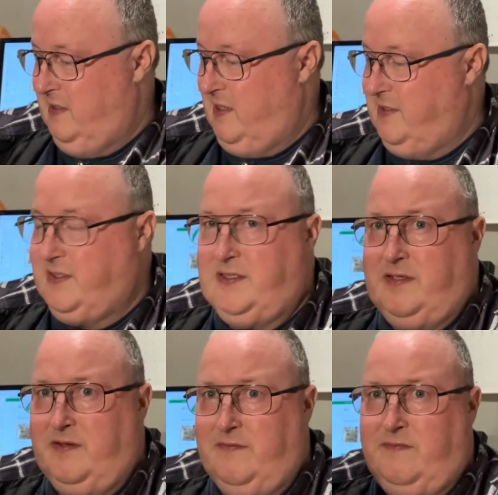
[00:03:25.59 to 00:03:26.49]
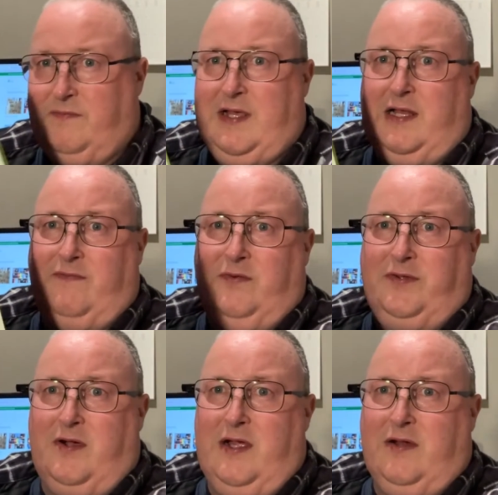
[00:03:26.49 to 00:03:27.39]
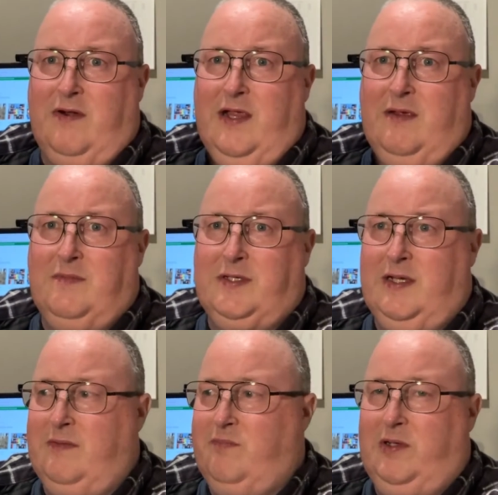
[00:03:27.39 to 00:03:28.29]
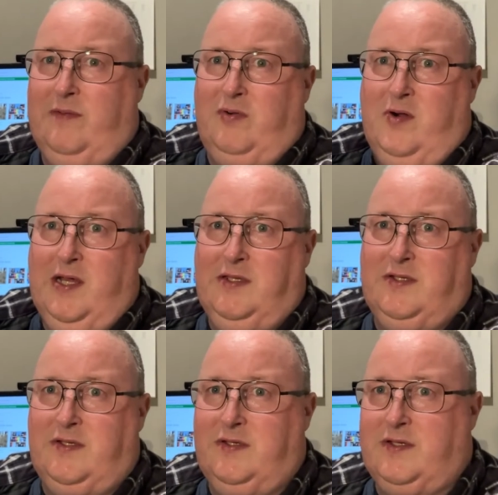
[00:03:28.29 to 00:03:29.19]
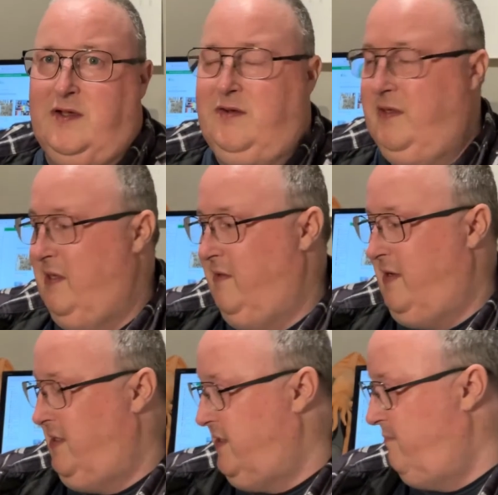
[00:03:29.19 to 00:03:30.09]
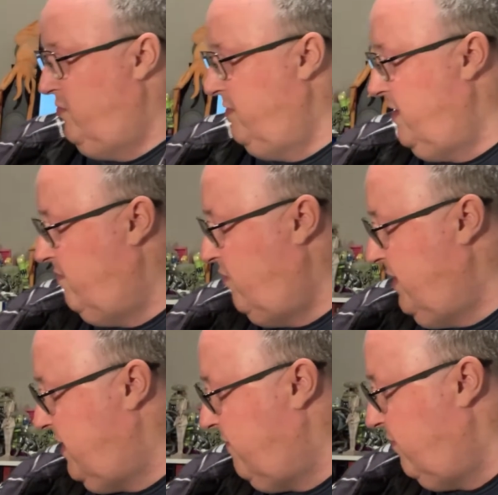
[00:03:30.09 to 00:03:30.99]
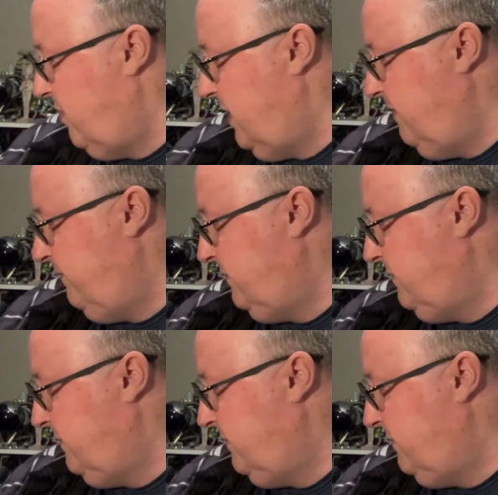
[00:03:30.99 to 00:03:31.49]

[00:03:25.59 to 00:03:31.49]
Lots of colourful diagrams and bullet points. So that's book number one out of the way.